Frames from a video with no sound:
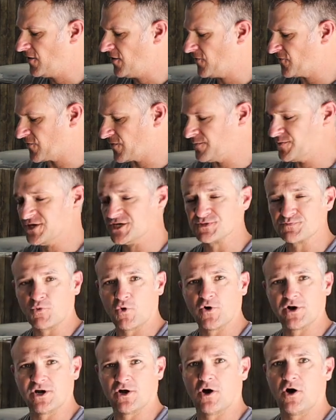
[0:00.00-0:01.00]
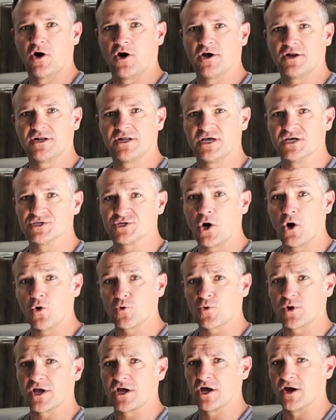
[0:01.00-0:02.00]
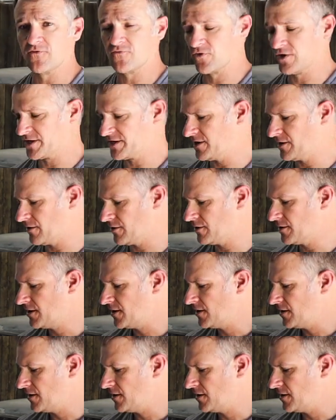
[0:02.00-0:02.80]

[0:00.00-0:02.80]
From this point on is all recovery gear.